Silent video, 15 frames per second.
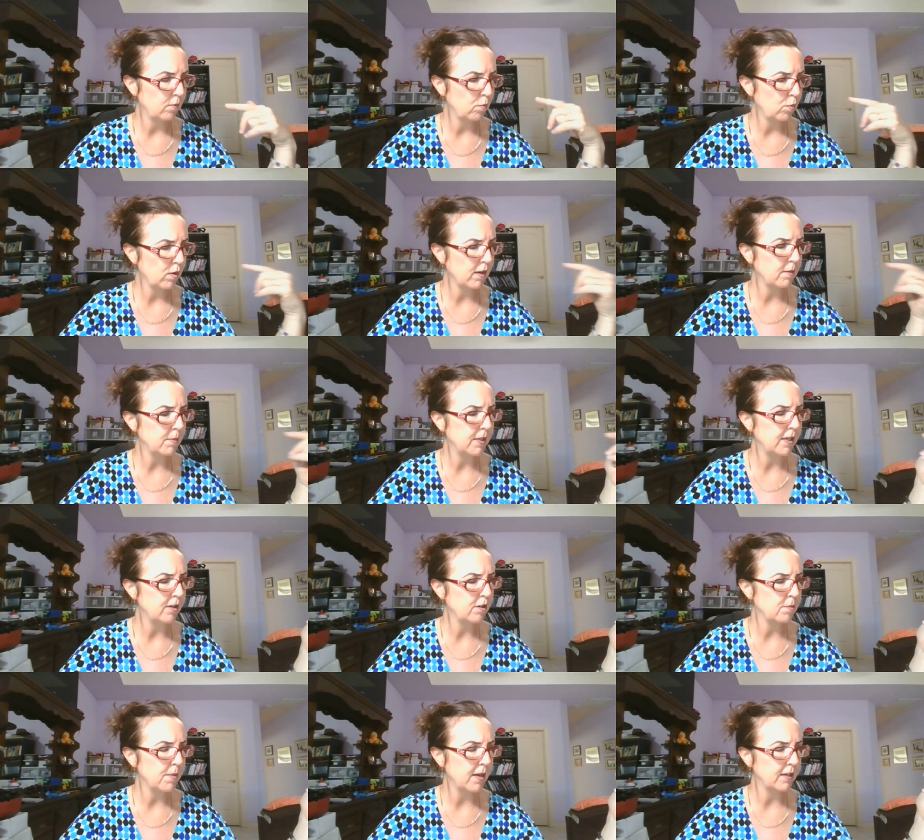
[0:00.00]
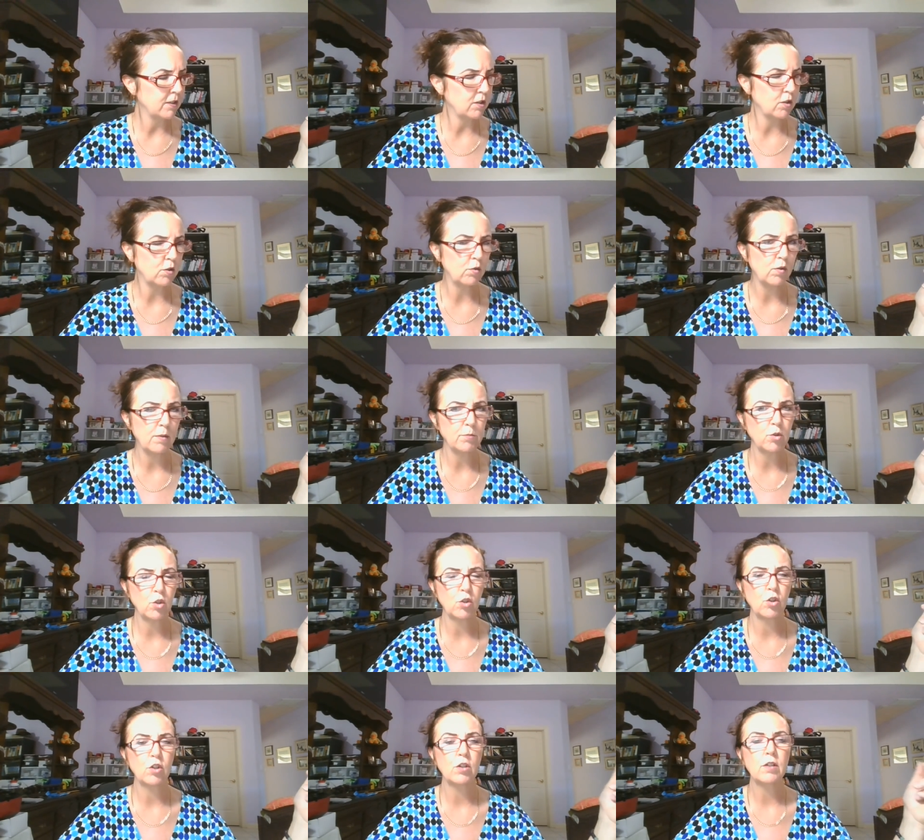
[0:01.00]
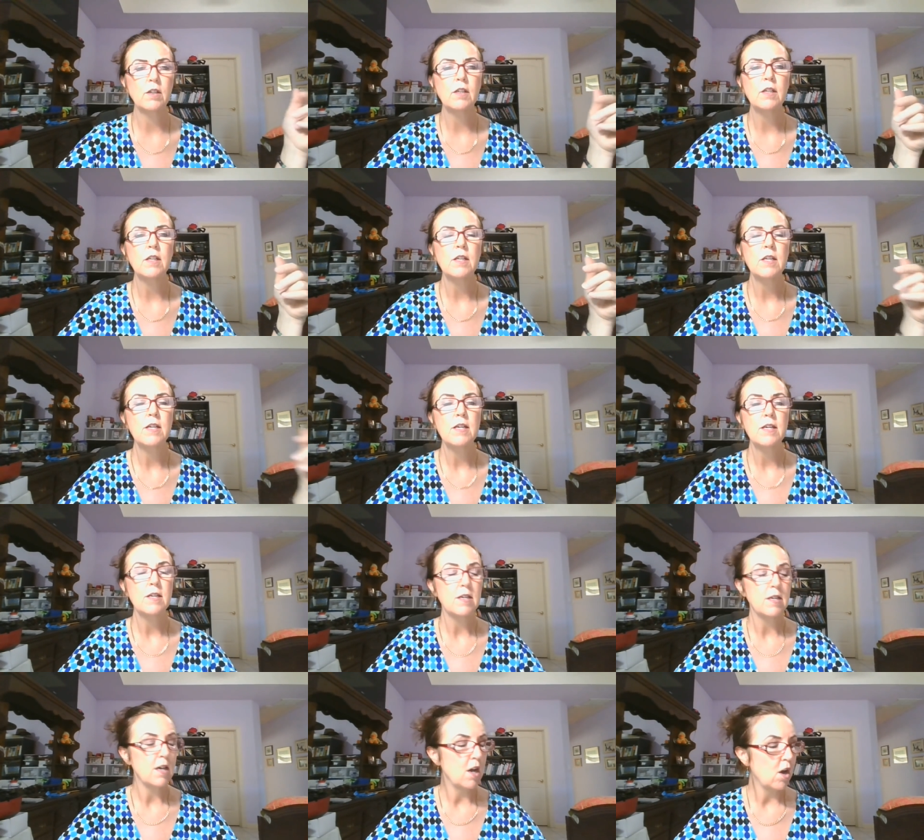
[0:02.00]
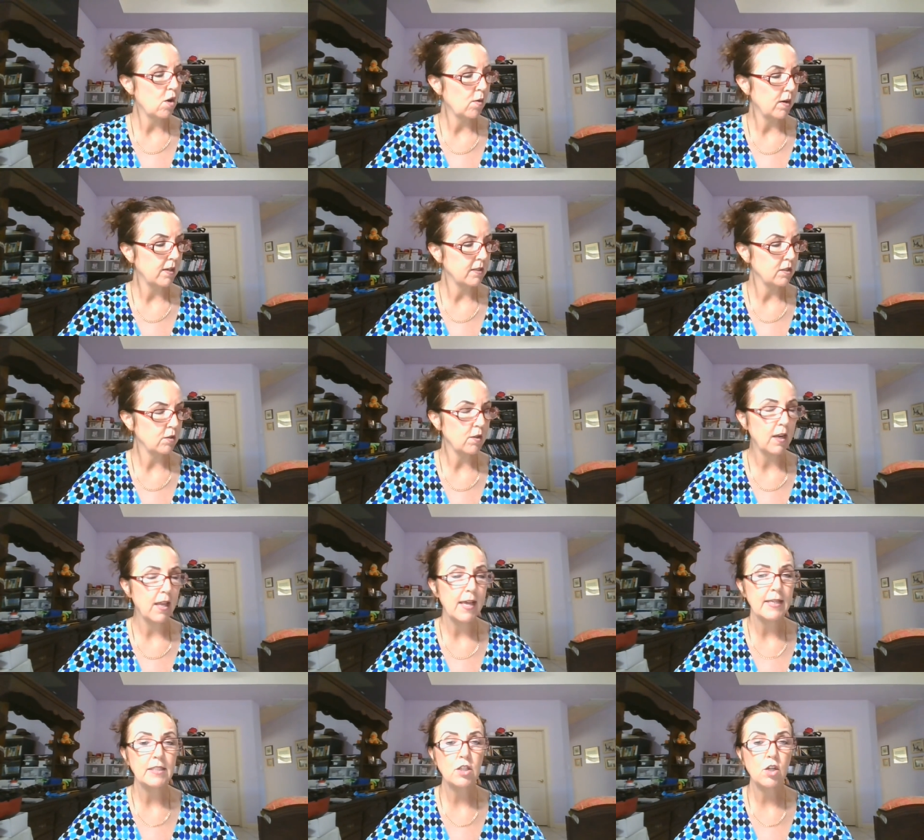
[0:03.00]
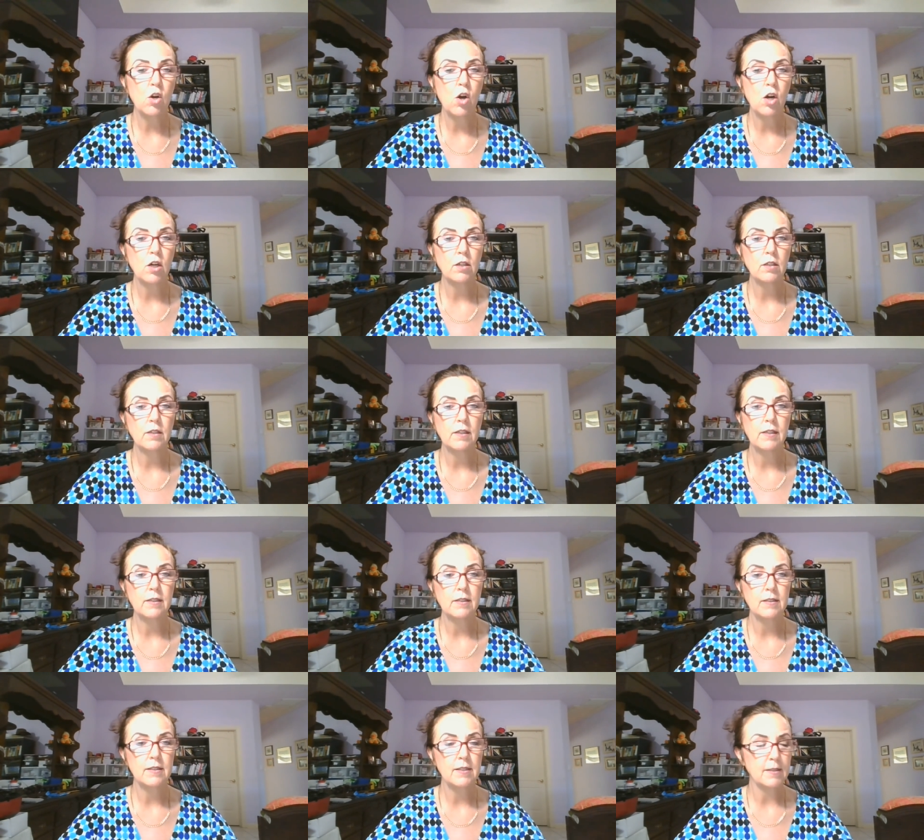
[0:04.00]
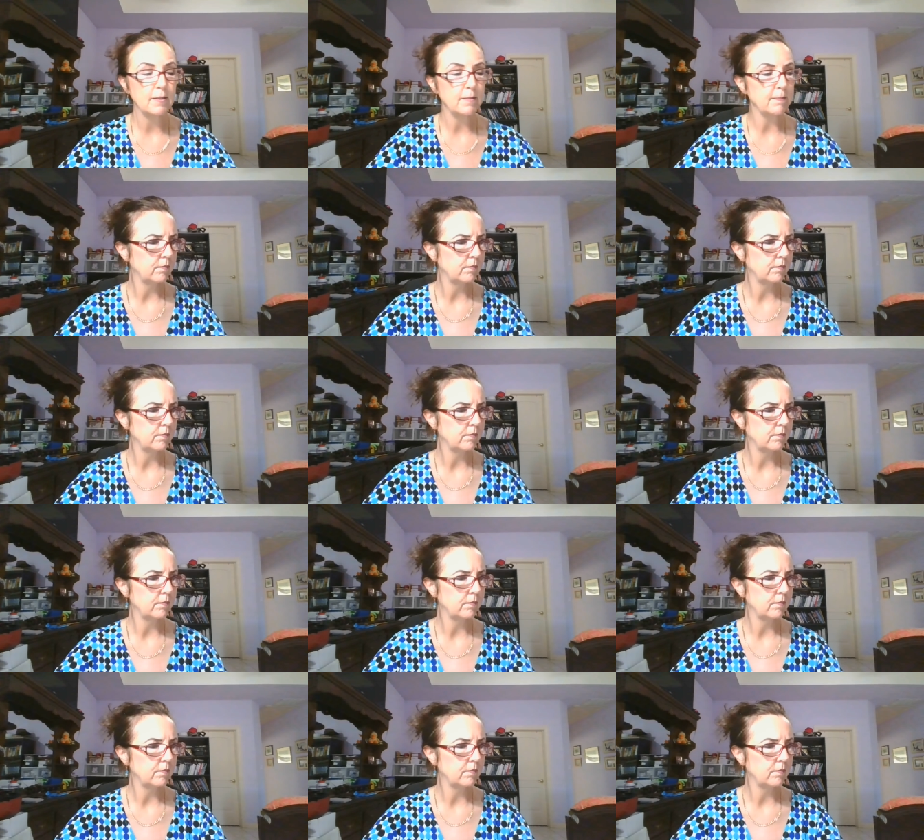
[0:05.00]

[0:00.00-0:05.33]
uh, we're going to be hearing about it soon, I'm sure. All right. So the last card is